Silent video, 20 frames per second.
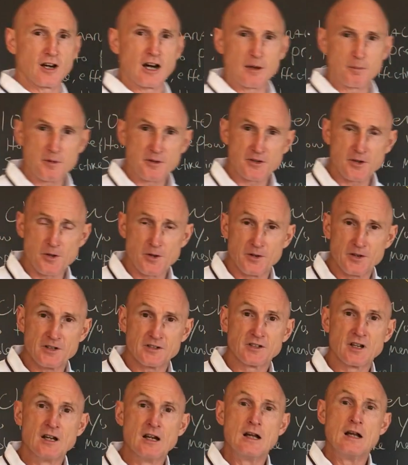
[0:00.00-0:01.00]

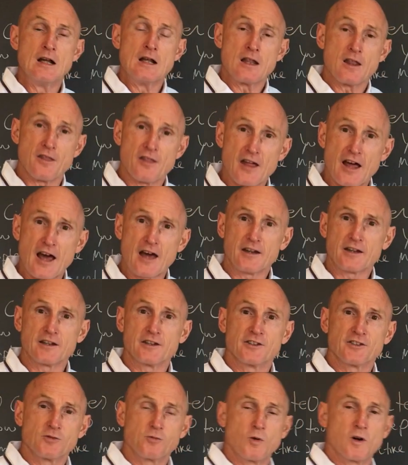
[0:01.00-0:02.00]
Opportunities. That
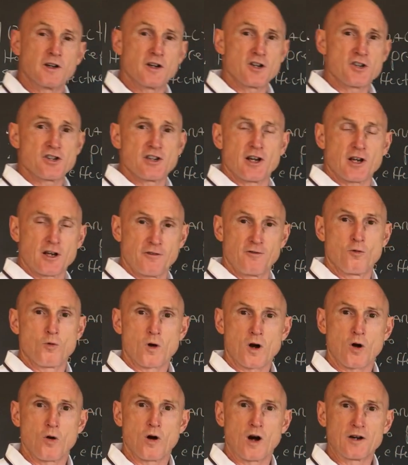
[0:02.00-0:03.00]
is what a CHEK
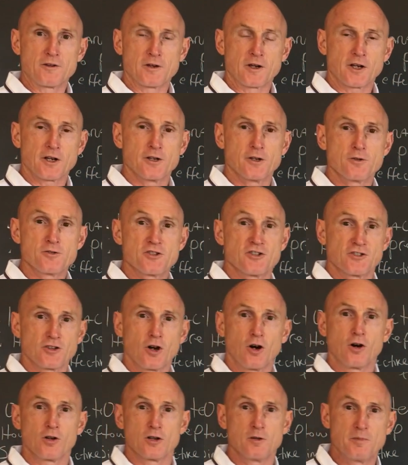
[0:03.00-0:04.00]
4 Quadrant coach is
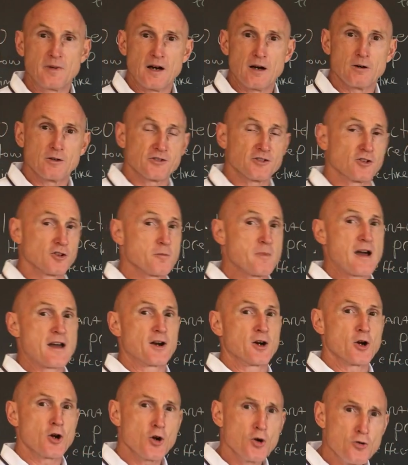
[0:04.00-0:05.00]
all about. So no
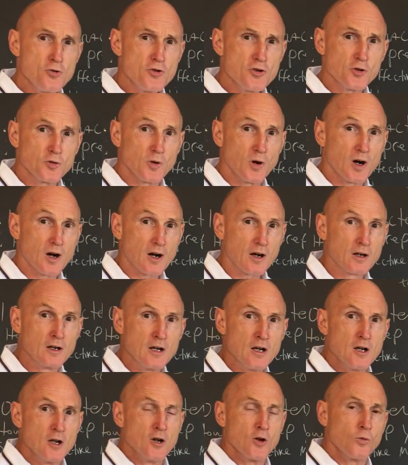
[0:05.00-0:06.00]
matter who you are,
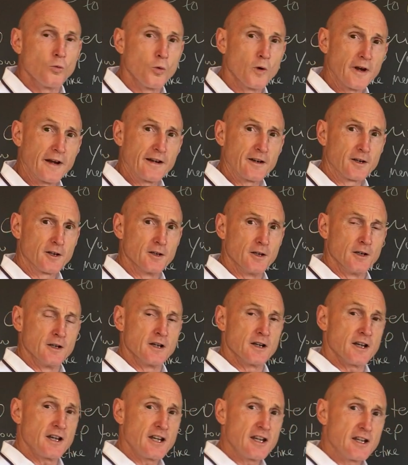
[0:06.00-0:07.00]
we're
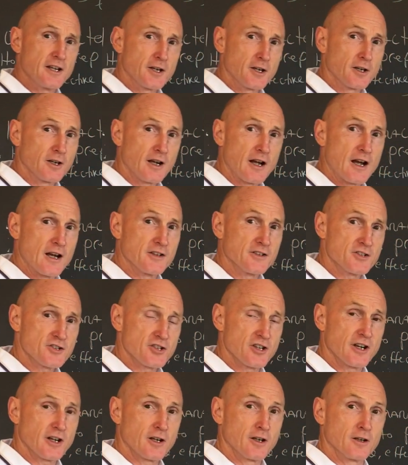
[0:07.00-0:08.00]
here as
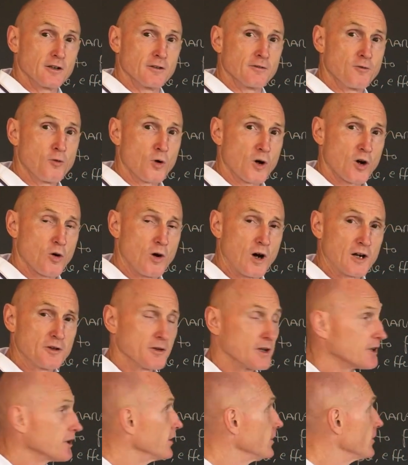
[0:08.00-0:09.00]
CHEK 4 Quadrant